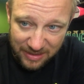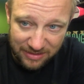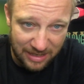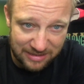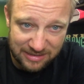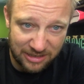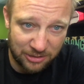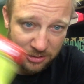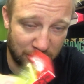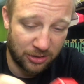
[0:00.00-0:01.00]
That
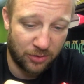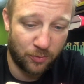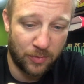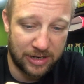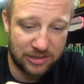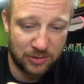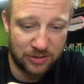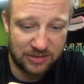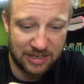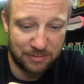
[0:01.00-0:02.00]
single hook might do
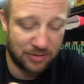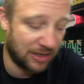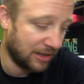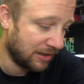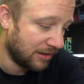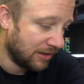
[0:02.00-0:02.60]
the same thing.